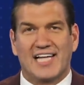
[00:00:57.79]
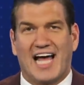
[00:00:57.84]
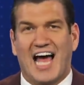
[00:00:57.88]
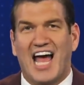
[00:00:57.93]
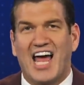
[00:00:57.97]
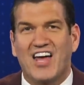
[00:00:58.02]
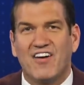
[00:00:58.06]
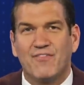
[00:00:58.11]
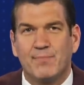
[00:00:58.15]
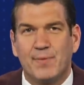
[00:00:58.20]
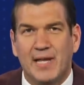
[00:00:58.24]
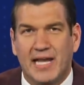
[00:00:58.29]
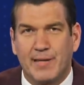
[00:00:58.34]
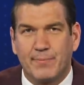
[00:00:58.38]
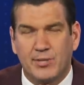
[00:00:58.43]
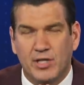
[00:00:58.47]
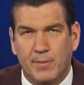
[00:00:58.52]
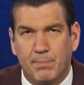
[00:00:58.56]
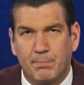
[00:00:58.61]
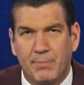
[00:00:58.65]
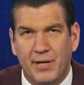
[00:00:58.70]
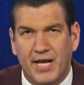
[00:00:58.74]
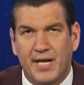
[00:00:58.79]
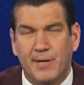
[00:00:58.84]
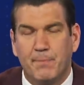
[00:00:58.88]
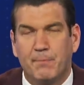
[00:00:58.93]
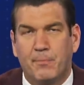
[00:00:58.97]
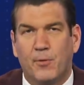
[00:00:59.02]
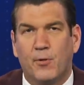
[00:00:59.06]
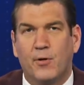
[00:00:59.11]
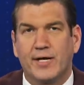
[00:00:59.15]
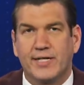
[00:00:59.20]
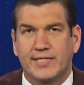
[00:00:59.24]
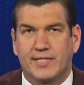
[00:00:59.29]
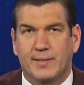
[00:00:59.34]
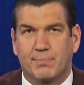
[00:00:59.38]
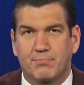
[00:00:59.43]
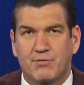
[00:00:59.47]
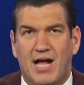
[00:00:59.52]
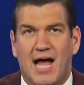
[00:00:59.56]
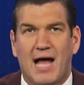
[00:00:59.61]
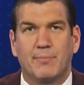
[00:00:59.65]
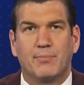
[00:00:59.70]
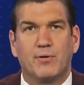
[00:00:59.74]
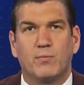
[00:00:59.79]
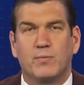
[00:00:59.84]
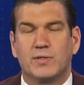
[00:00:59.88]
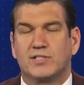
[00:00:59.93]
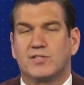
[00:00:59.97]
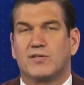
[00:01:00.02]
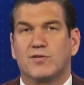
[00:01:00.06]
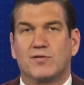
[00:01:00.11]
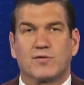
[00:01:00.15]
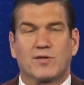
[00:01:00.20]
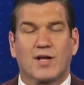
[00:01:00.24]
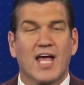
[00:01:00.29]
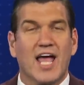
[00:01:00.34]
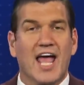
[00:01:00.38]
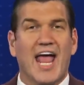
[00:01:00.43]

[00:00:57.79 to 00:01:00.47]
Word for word: I have been able to pinpoint the problem with Duke.